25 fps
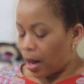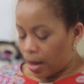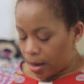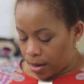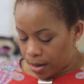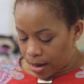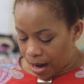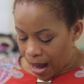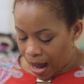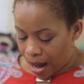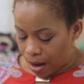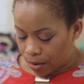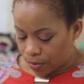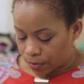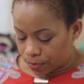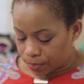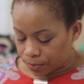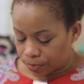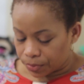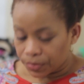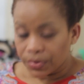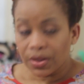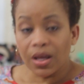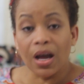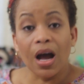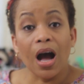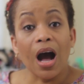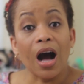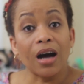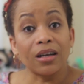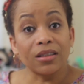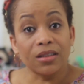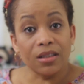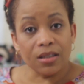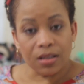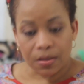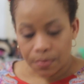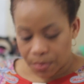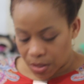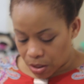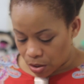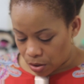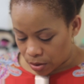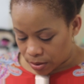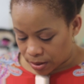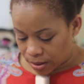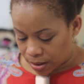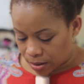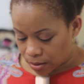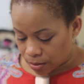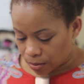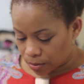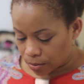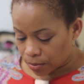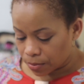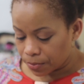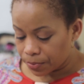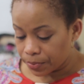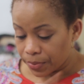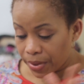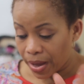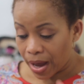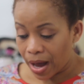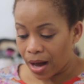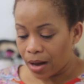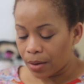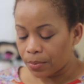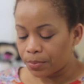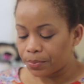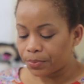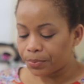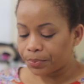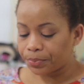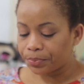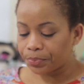Now, how does minoxidil help?